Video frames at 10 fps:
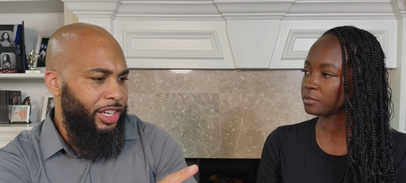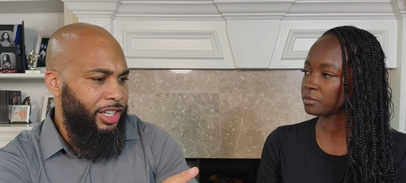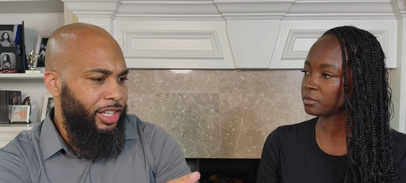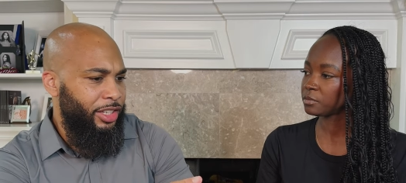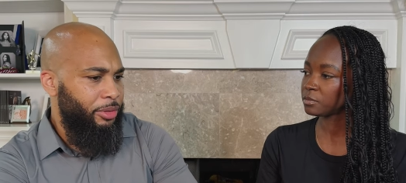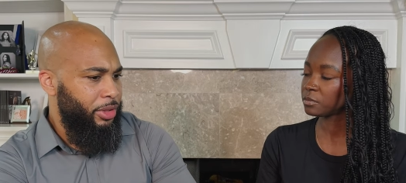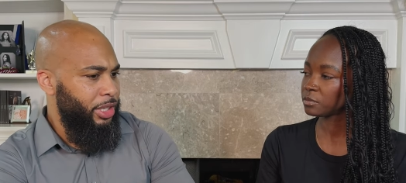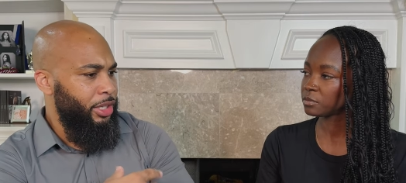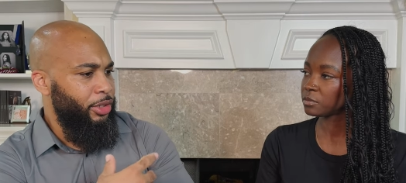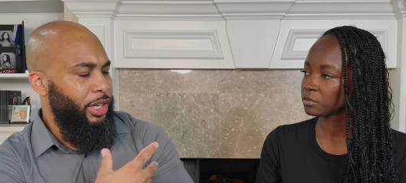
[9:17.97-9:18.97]

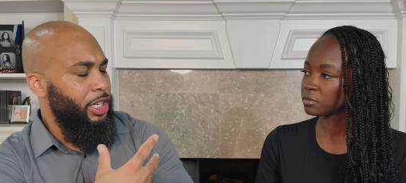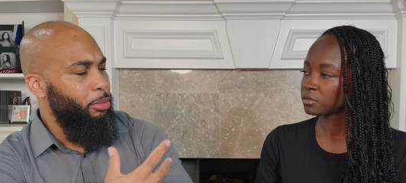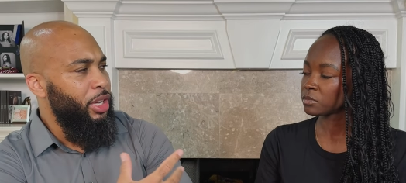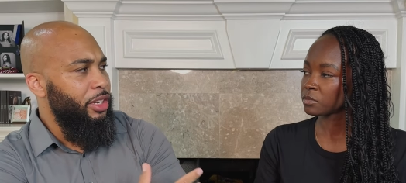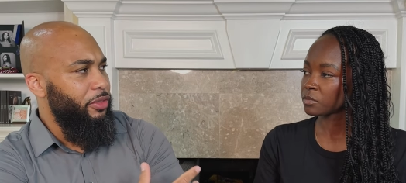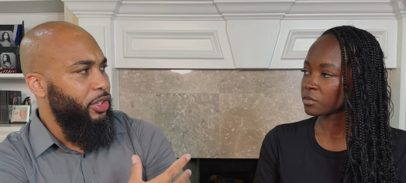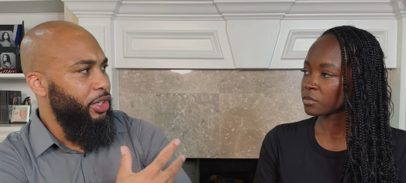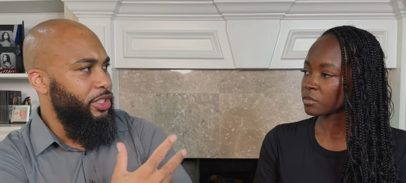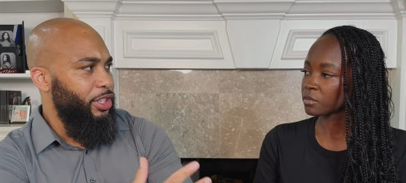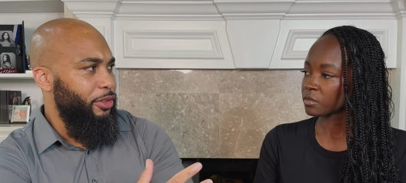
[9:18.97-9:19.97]
Speaker 1: anything or any benefits
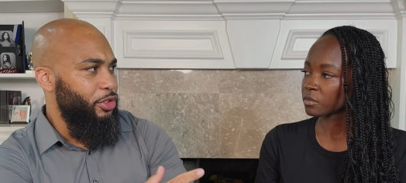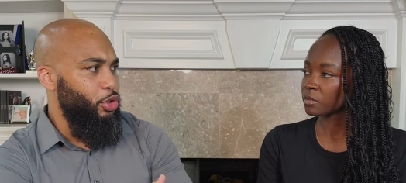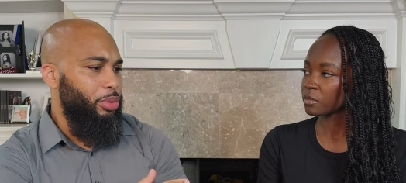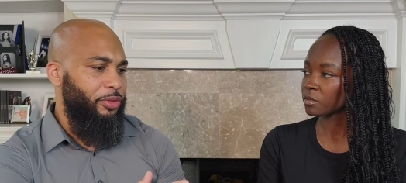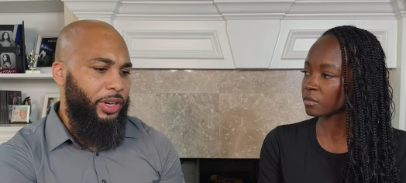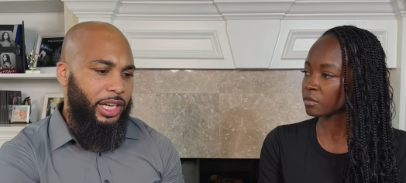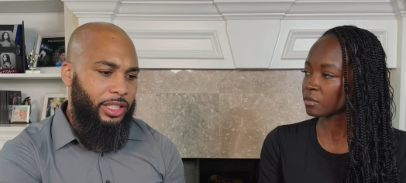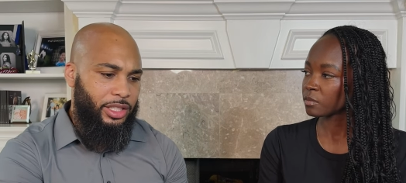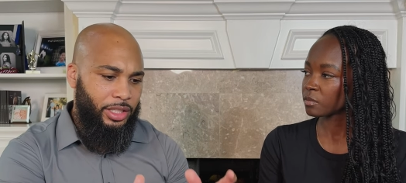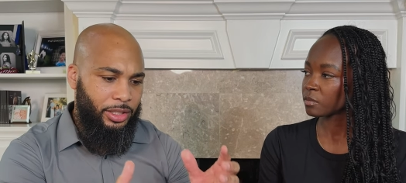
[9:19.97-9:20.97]
or service you
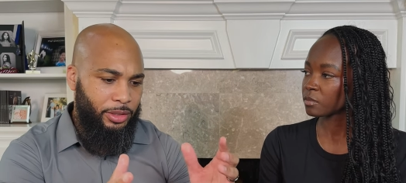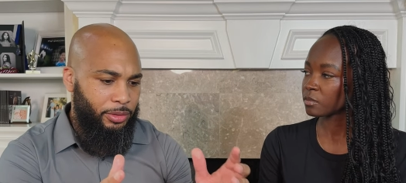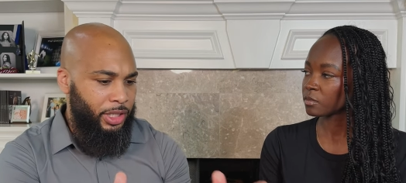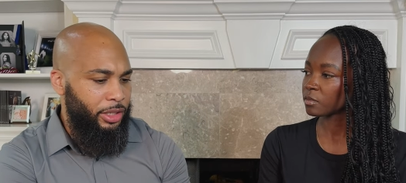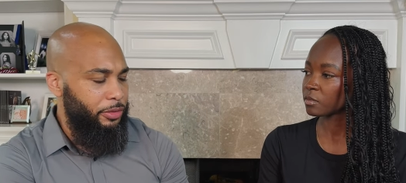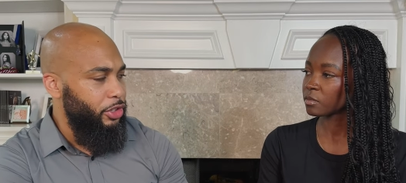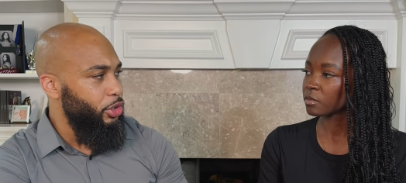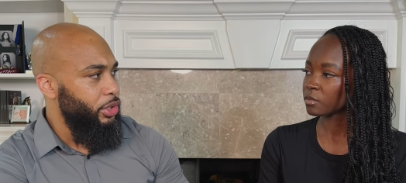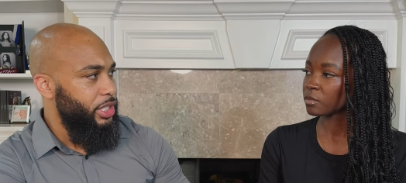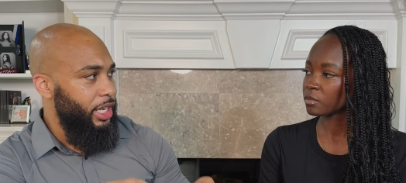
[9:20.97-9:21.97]
provide to
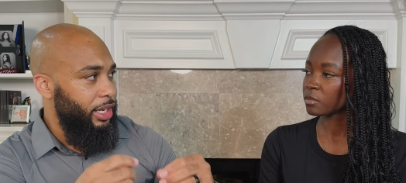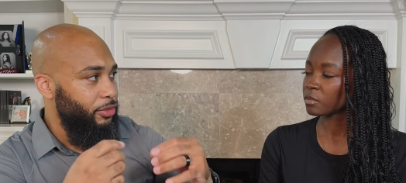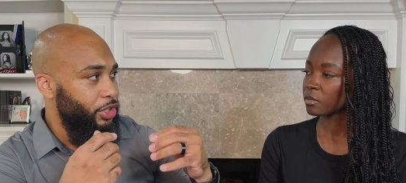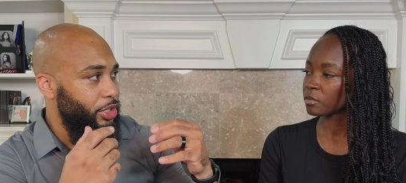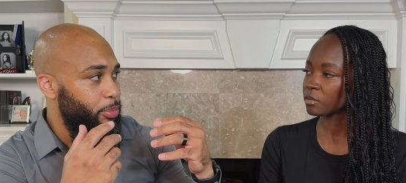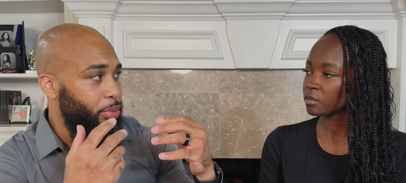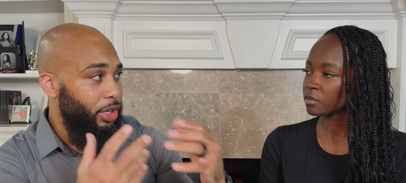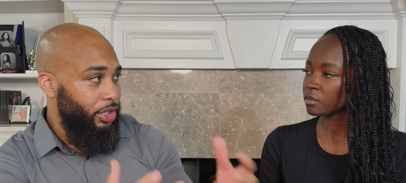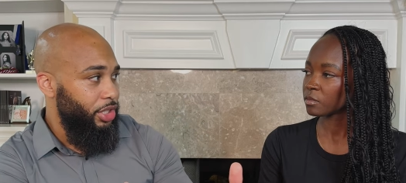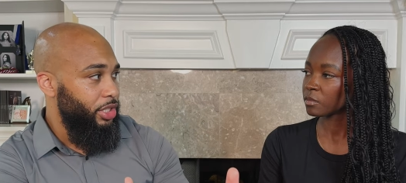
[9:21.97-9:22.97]
individuals that have just
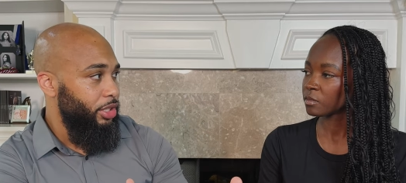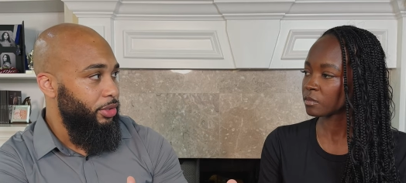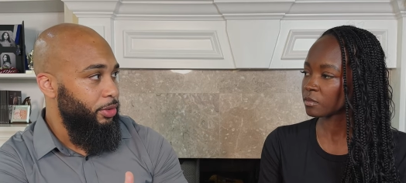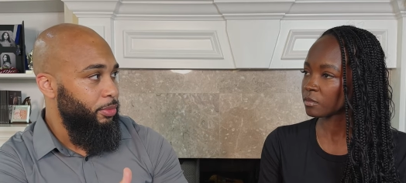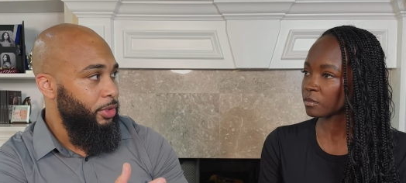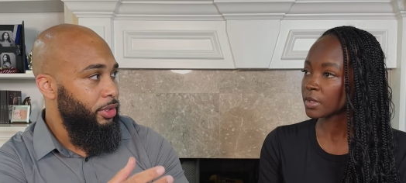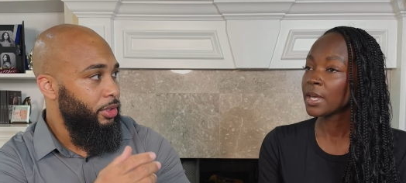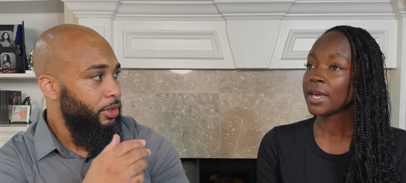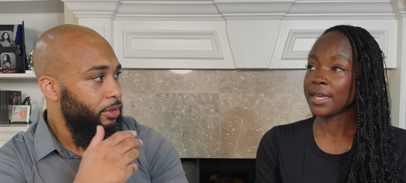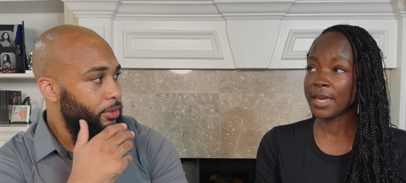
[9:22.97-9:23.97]
purchased a home
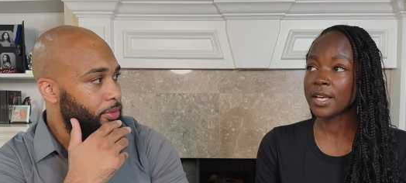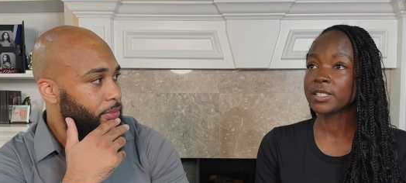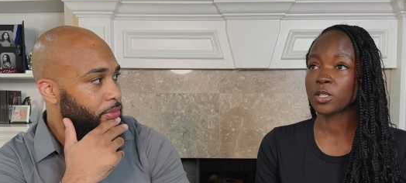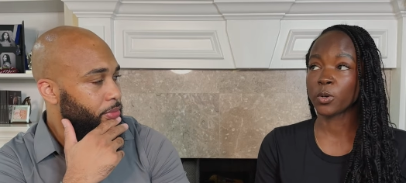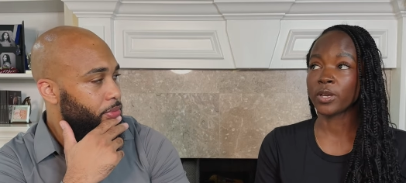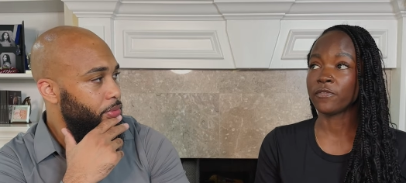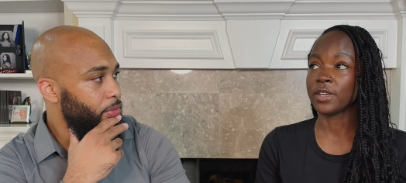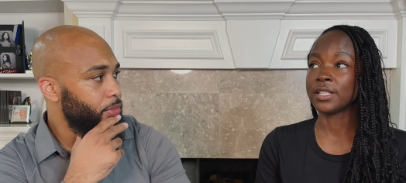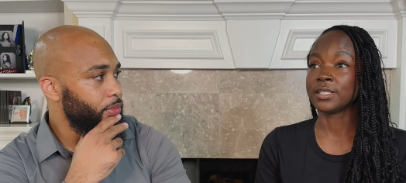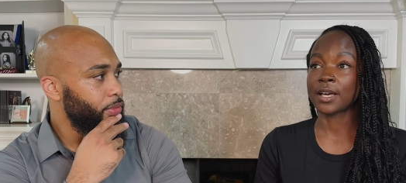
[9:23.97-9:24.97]
Speaker 2: yeah so it,
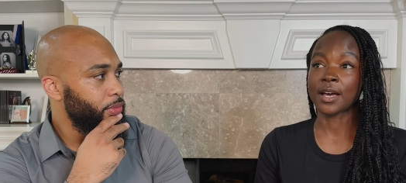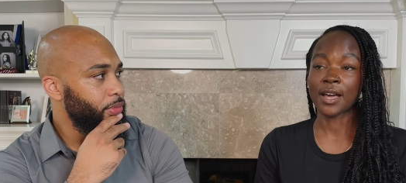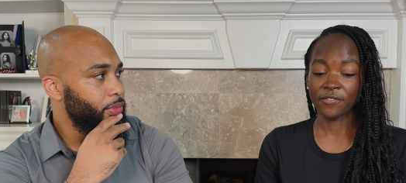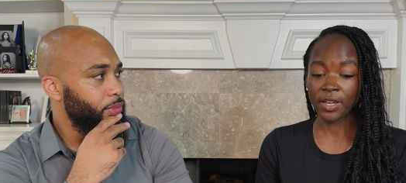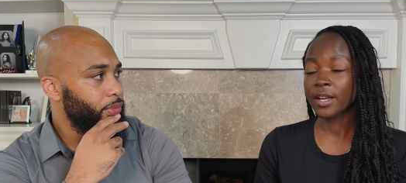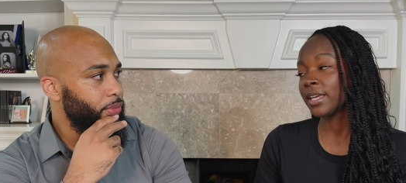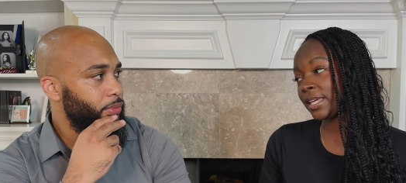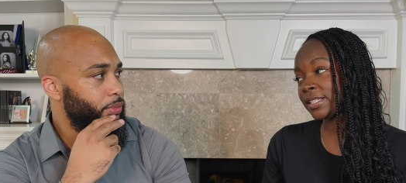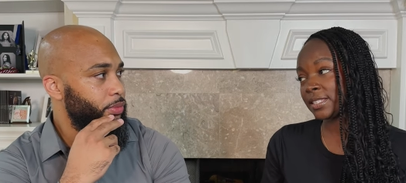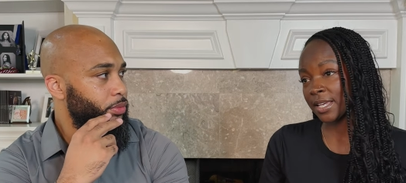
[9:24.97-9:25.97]
it's very
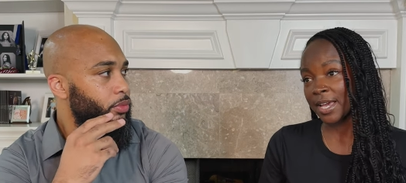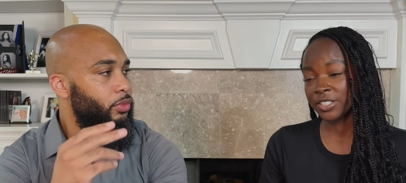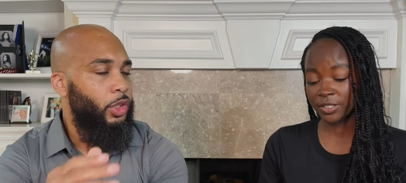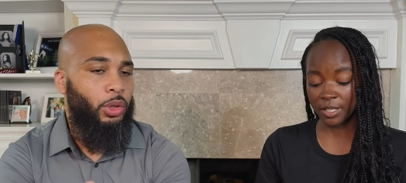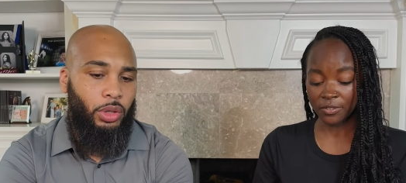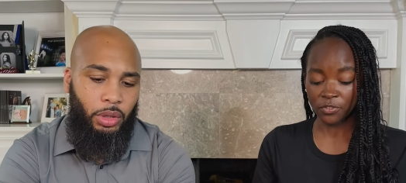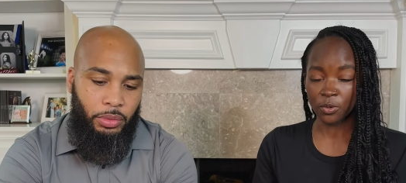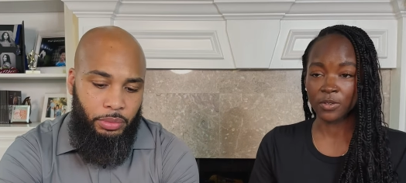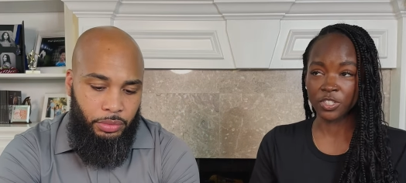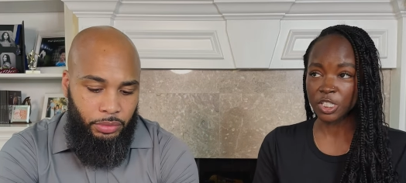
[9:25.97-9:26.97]
easy actually okay. you
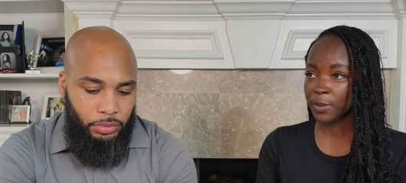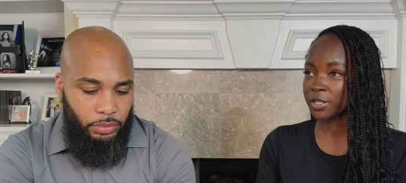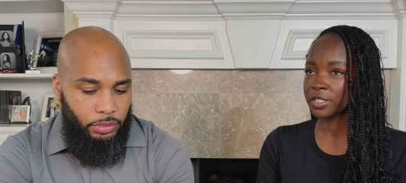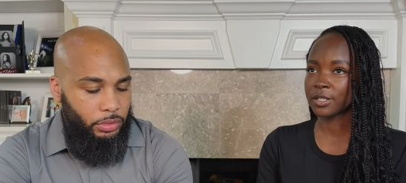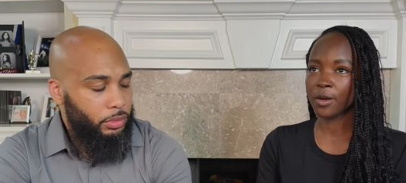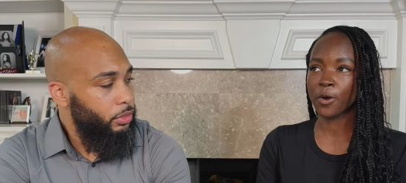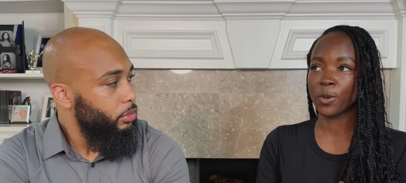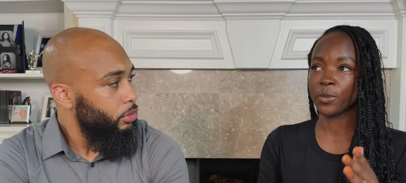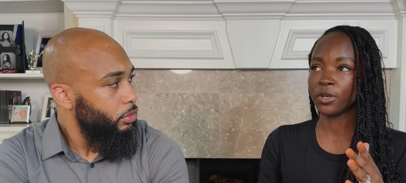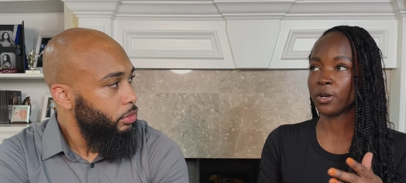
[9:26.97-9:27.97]
have just purchased a
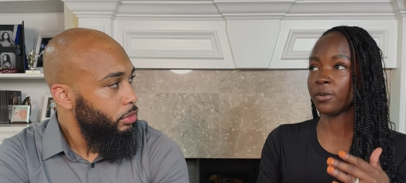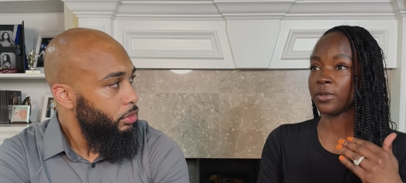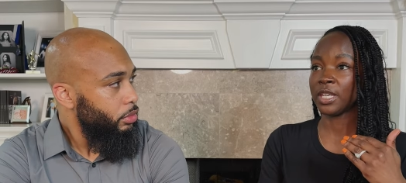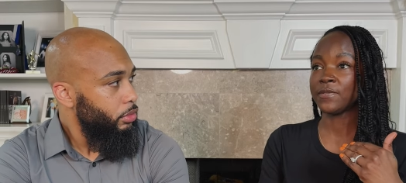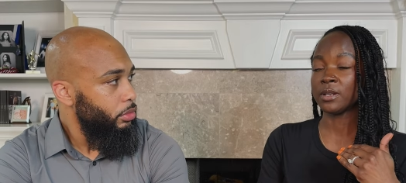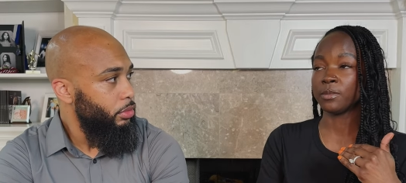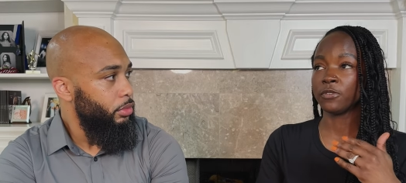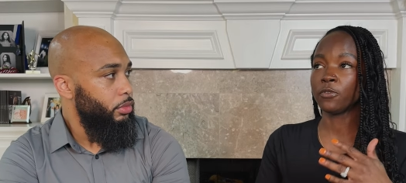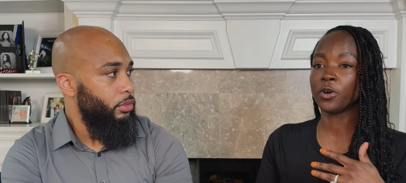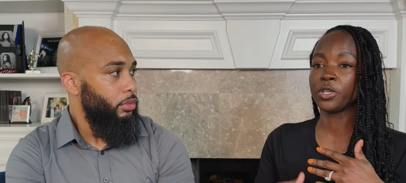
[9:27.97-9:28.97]
home you know even
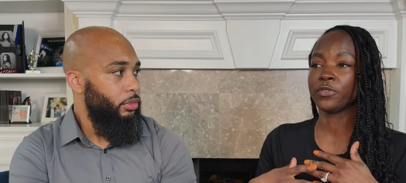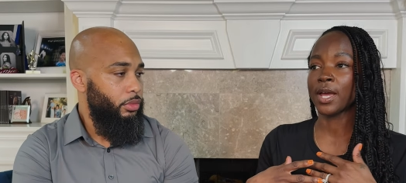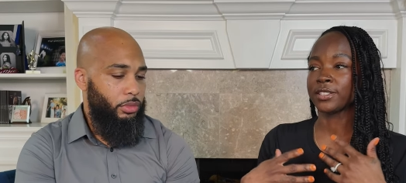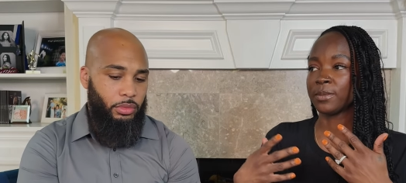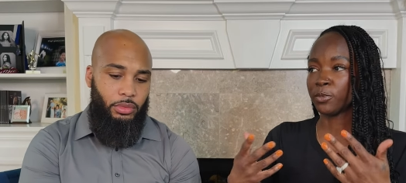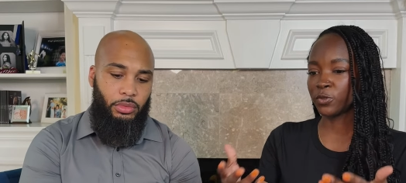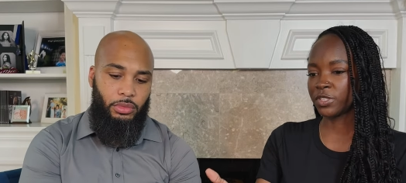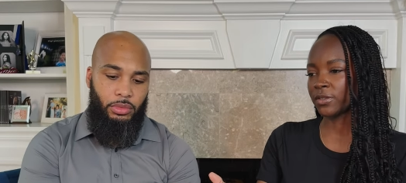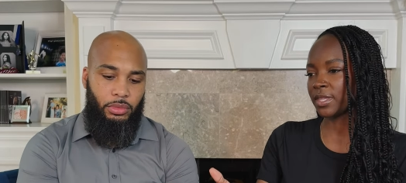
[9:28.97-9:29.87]
before you've actually moved your